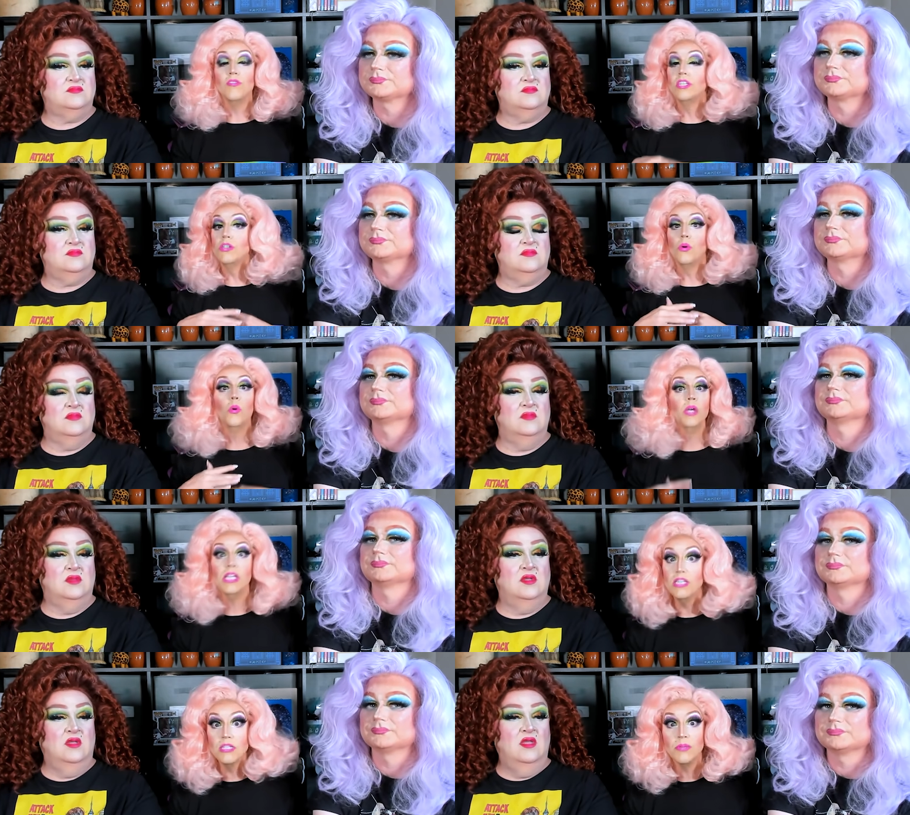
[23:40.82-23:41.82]
Speaker 1: of these
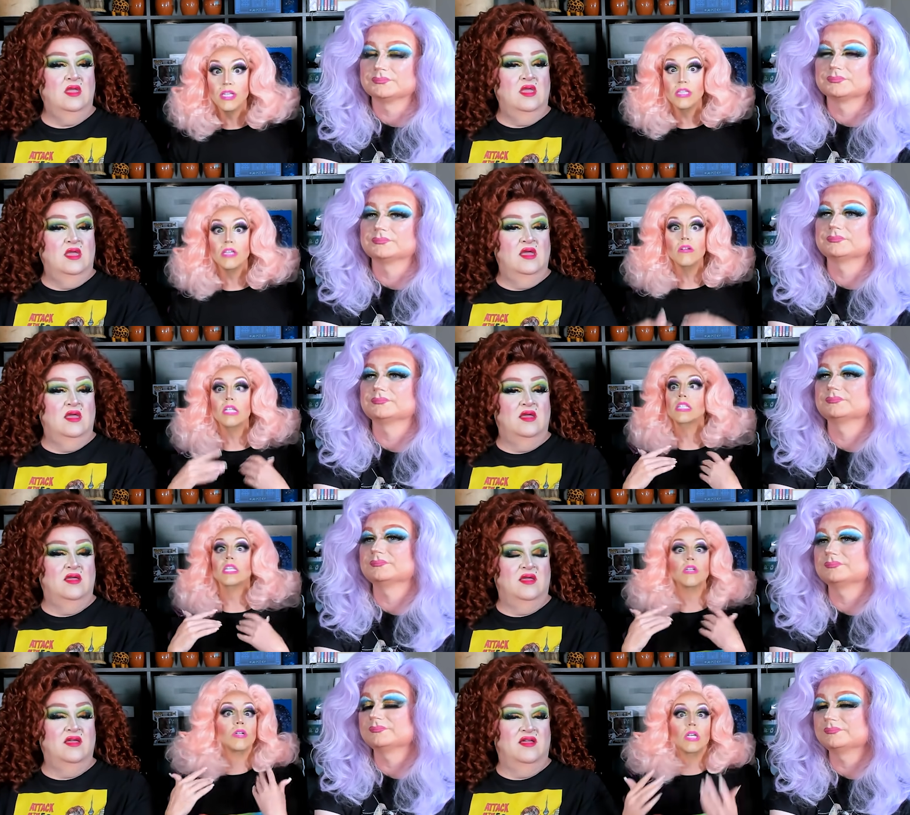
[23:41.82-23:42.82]
queens being there. Is
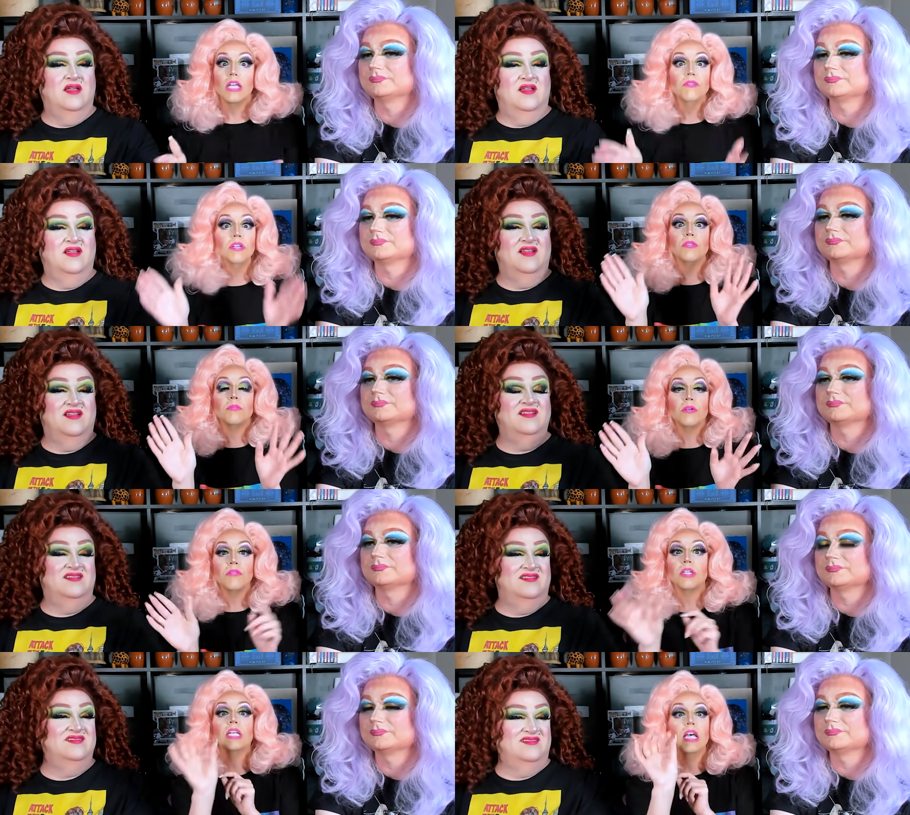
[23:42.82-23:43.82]
they're good, even if they're
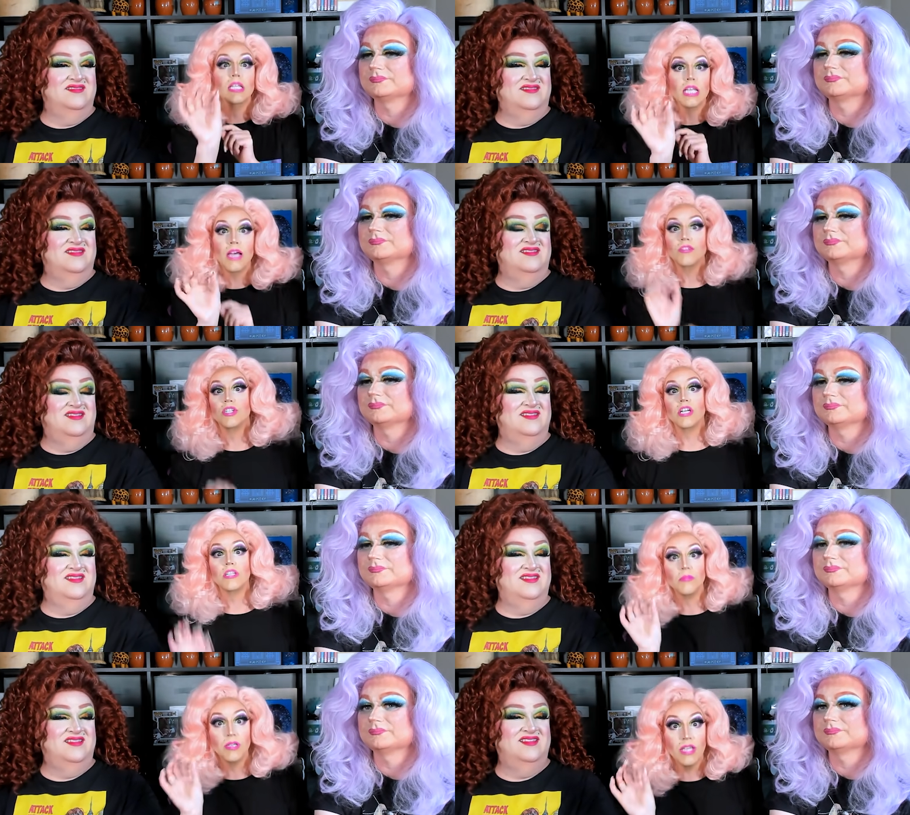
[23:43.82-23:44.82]
perfect, they have to
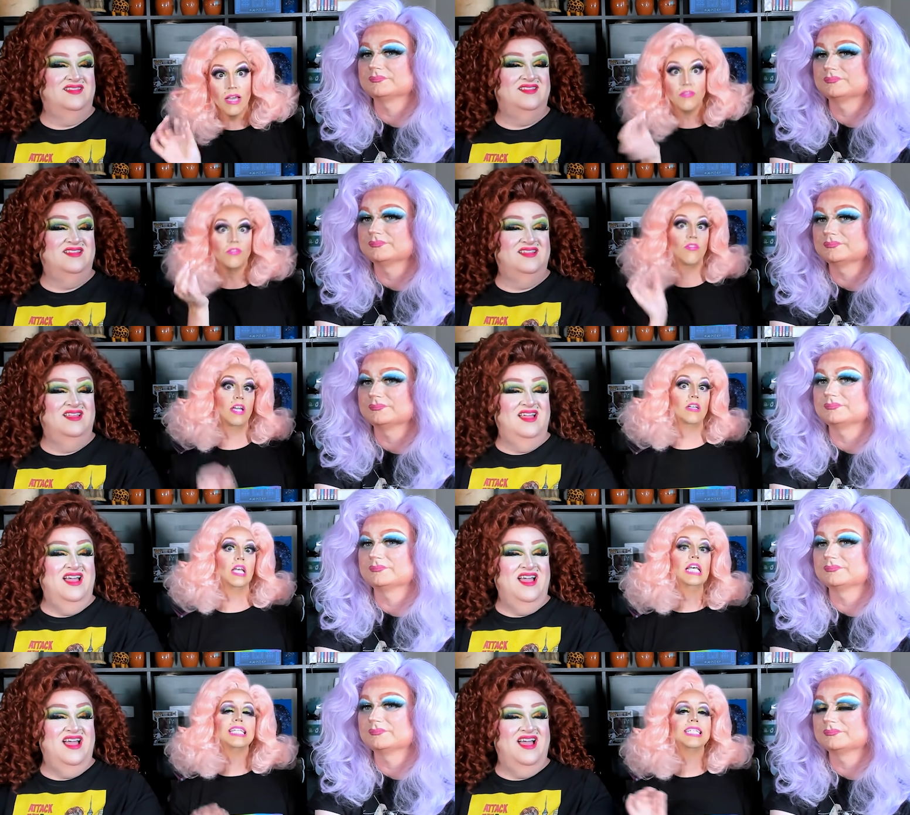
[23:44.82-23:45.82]
judge them. They have to
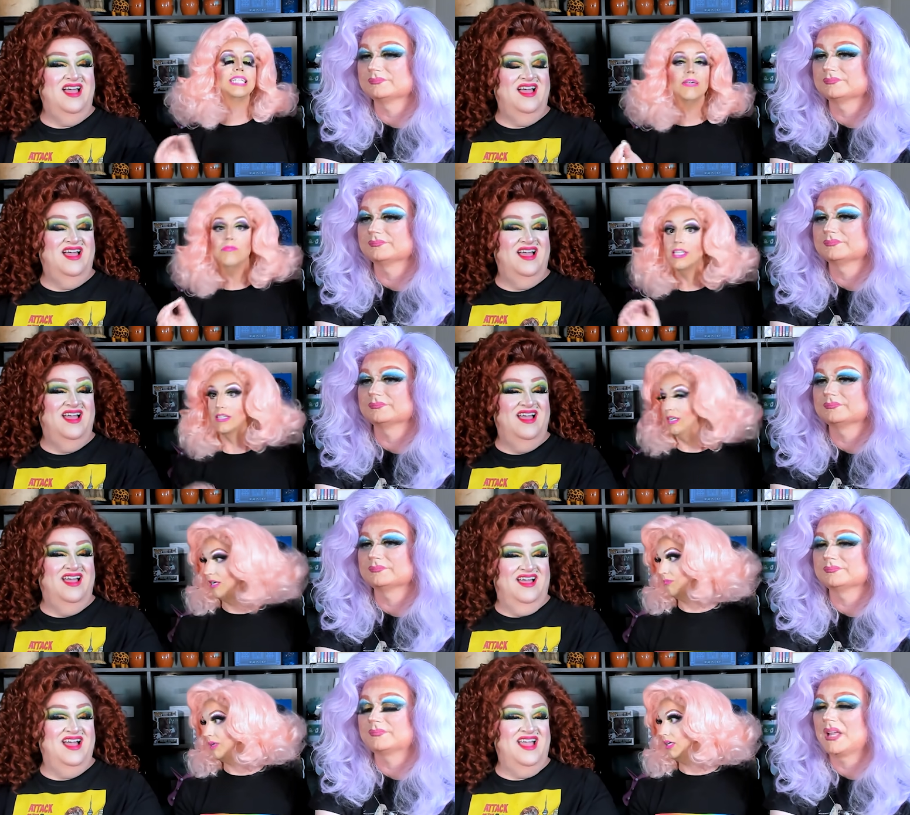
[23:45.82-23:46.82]
find something to
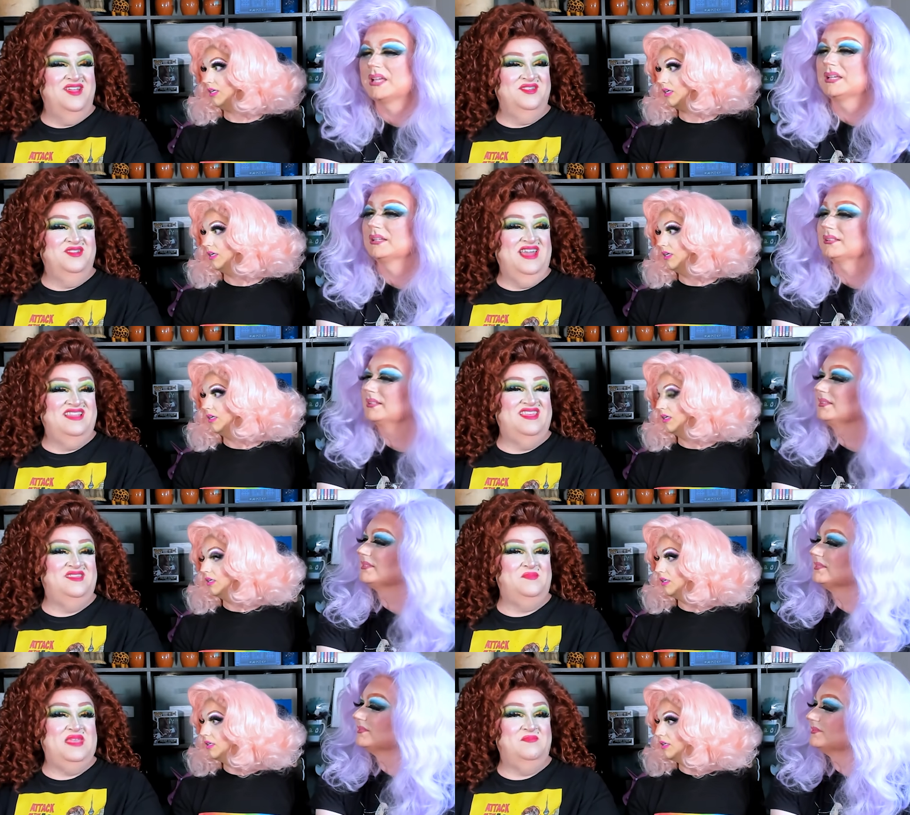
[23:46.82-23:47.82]
nitpick.
Speaker 2: I also like
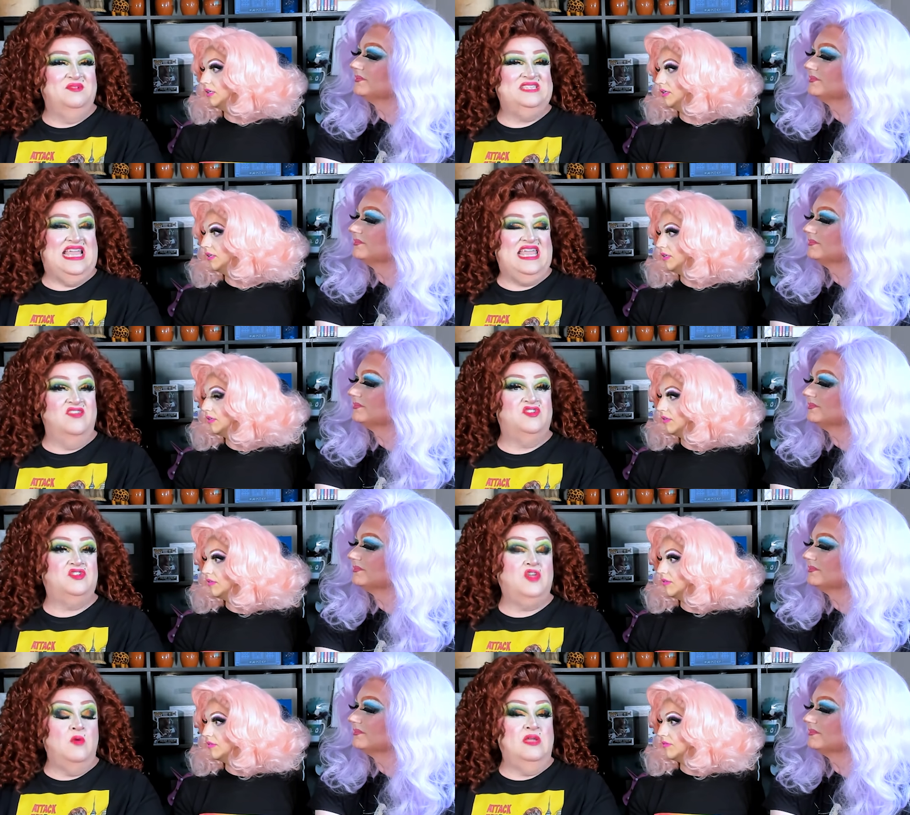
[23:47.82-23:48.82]
these people taking
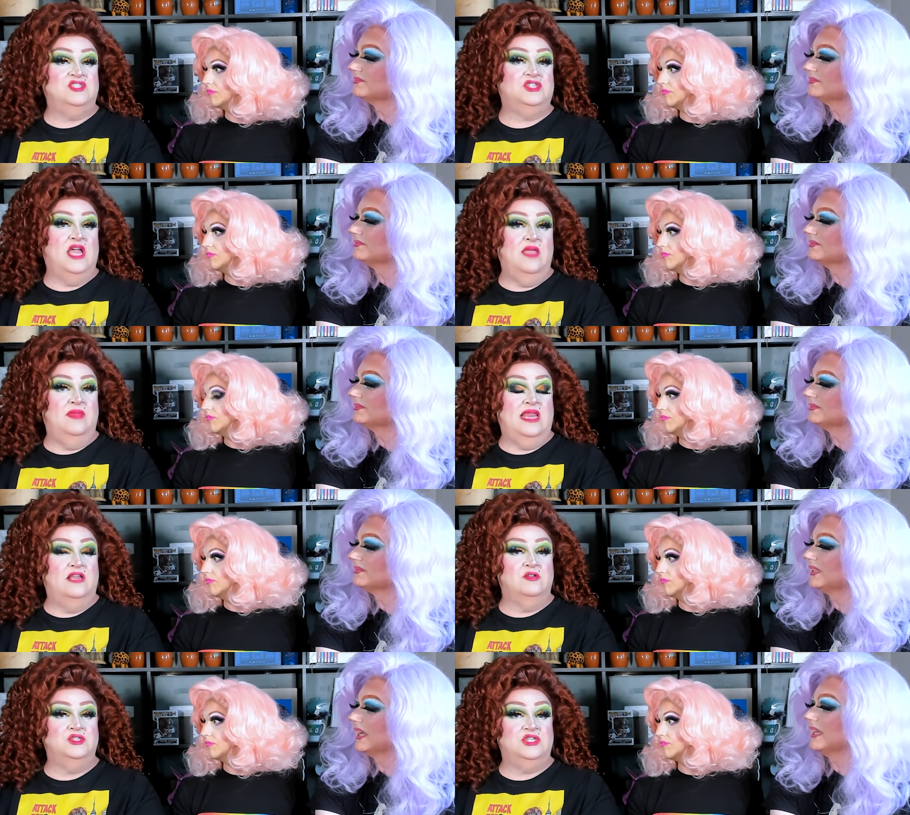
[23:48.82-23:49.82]
so much time and
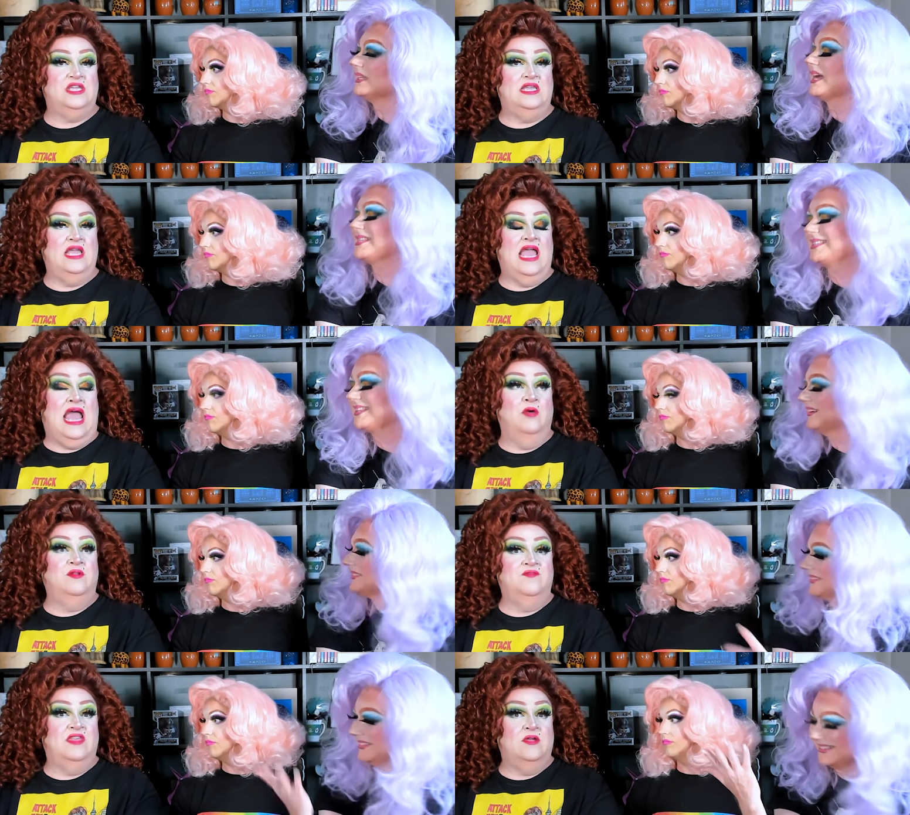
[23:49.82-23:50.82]
energy yes.
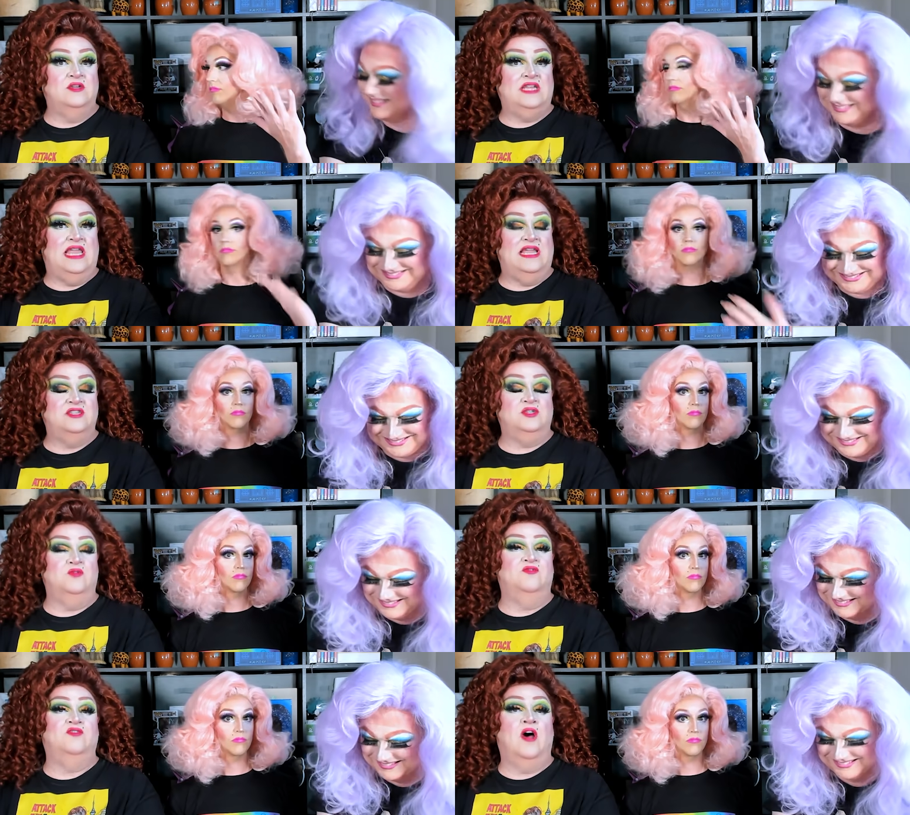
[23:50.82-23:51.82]
out of their day
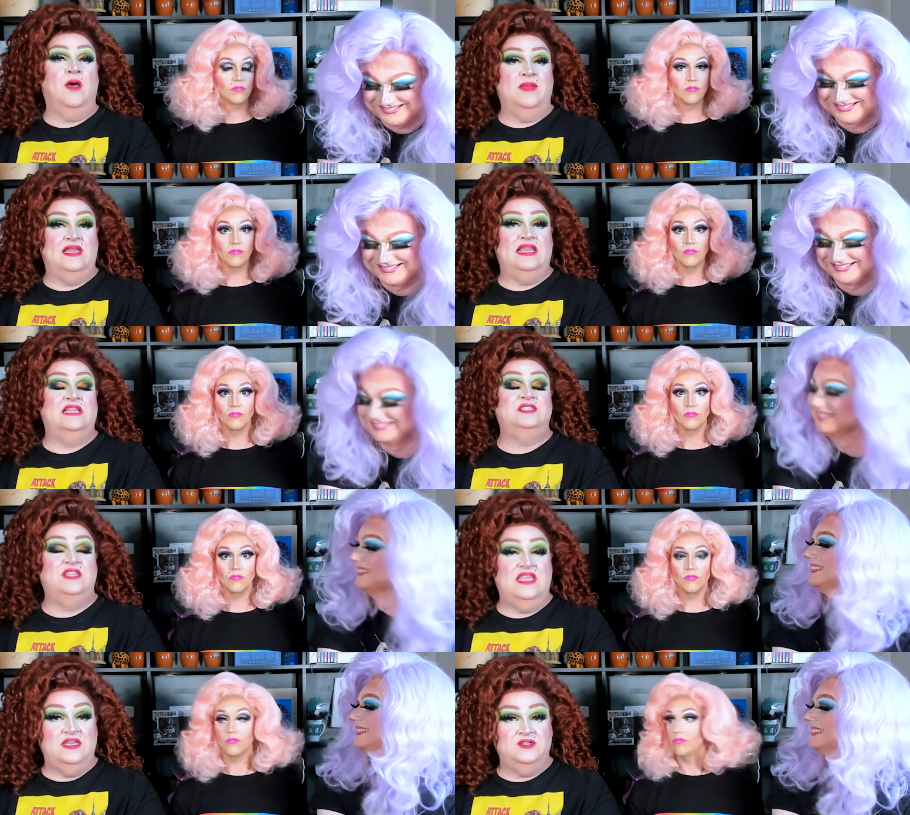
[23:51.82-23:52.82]
to vomit into the